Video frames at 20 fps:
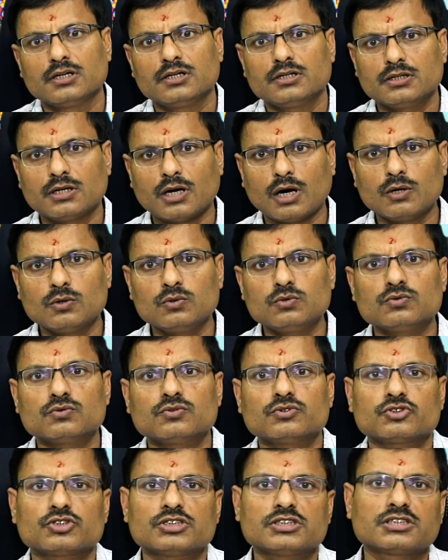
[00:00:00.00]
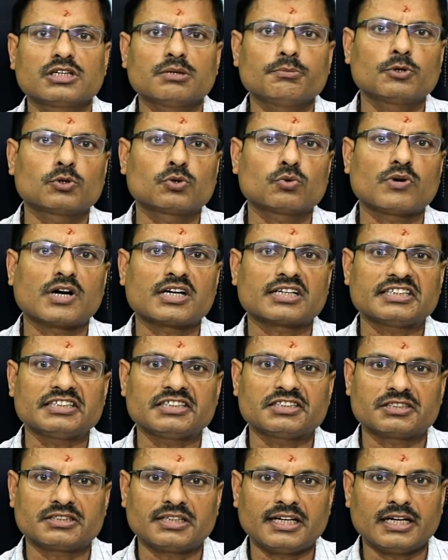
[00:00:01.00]
Now she is able to walk
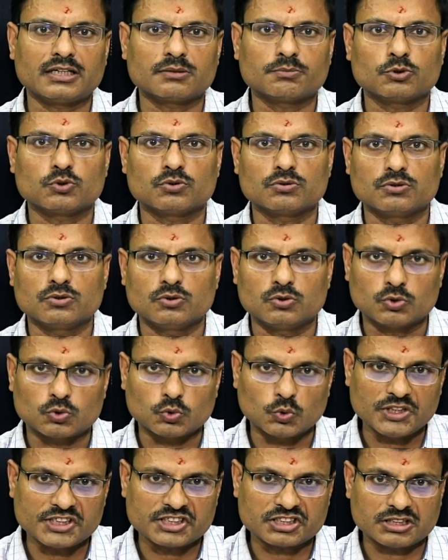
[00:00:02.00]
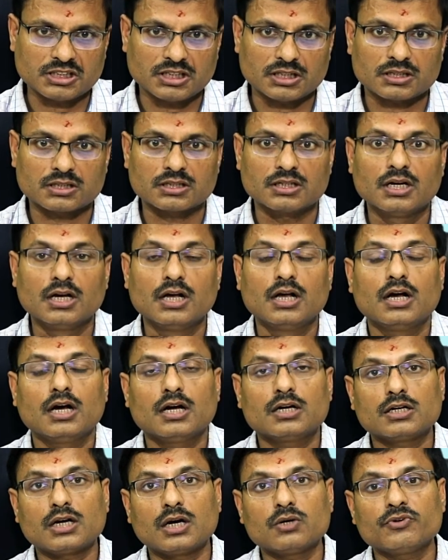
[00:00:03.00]
straight with 2 sticks,
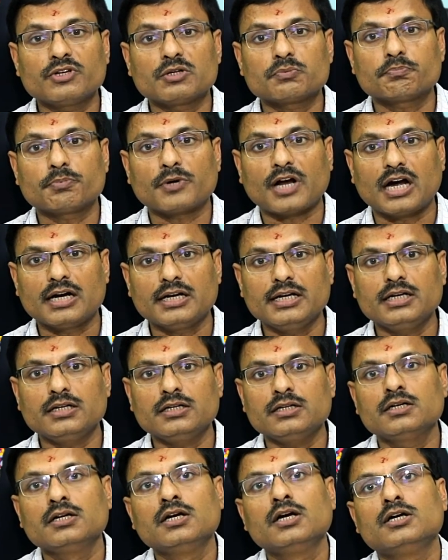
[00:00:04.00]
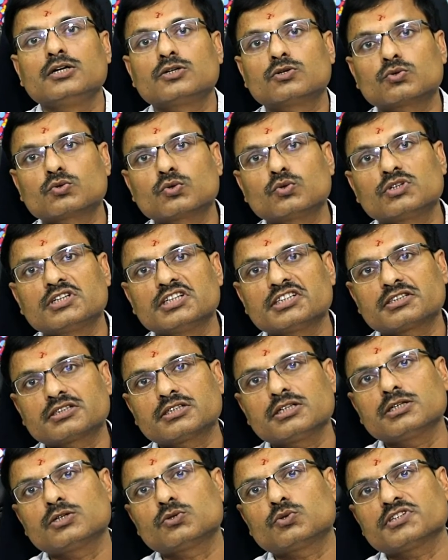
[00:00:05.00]
and now we are planning to do
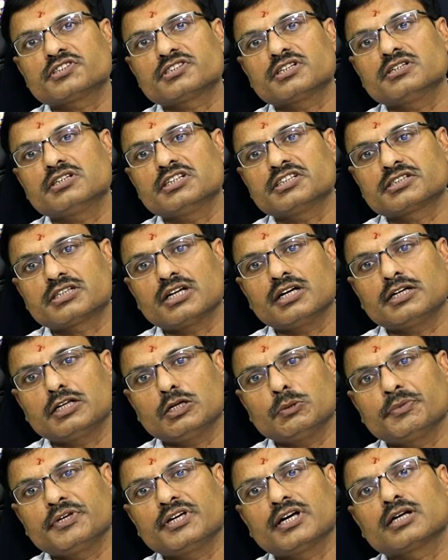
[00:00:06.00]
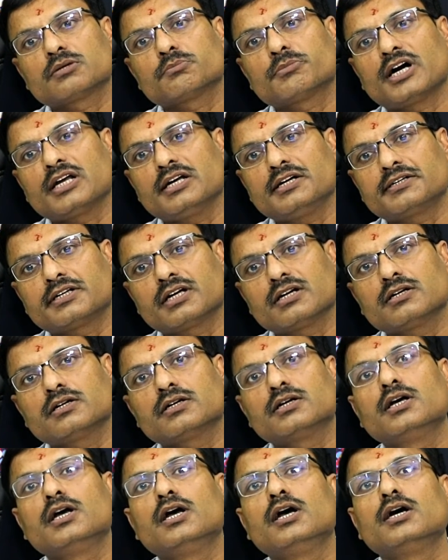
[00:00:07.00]
distal rotation, distal tibia and
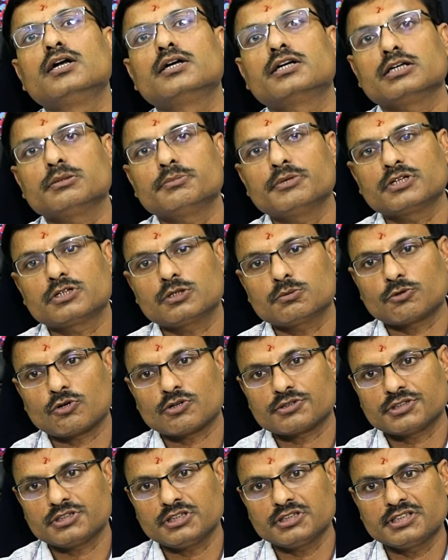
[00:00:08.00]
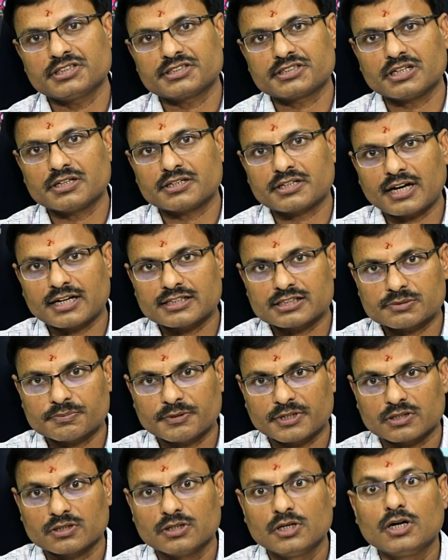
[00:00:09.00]
bilateral tibial tuberosity distal
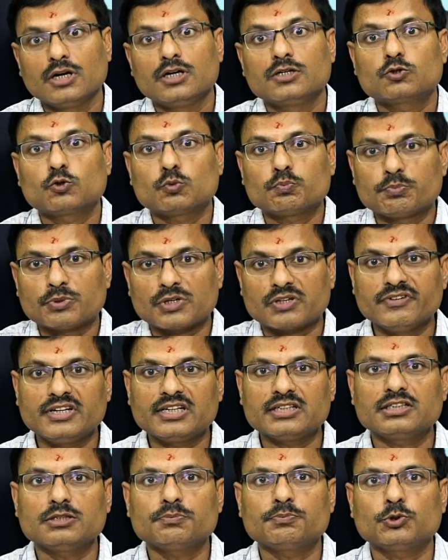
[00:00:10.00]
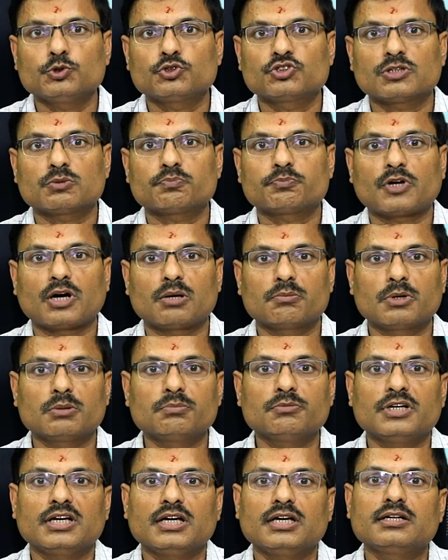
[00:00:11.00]
transfer to prevent the future
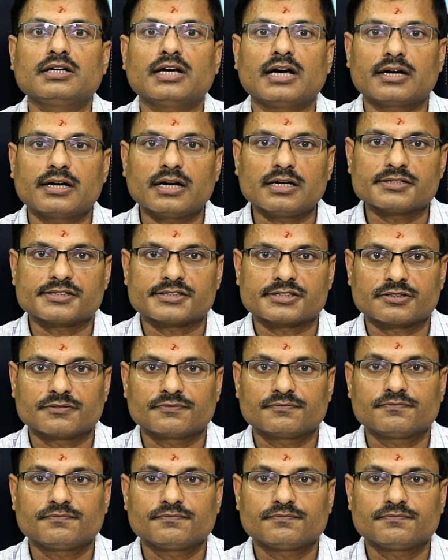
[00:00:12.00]
problem in adults.